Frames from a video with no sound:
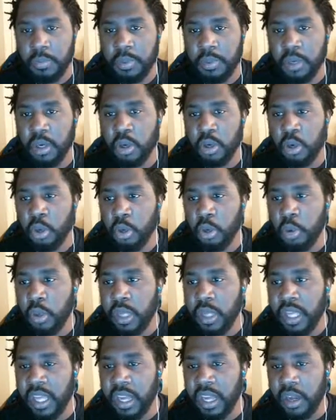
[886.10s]
but who
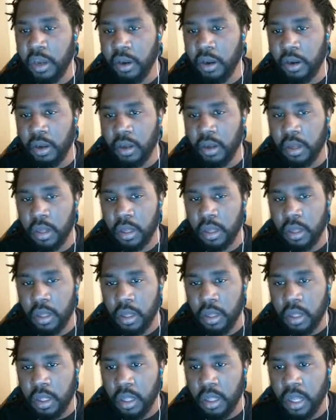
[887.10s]
here?
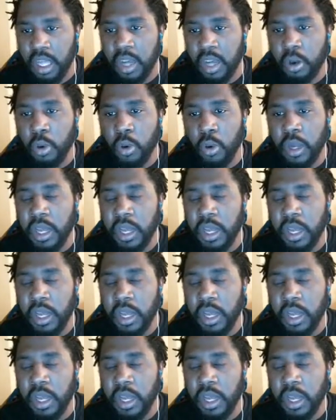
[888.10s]
Like, who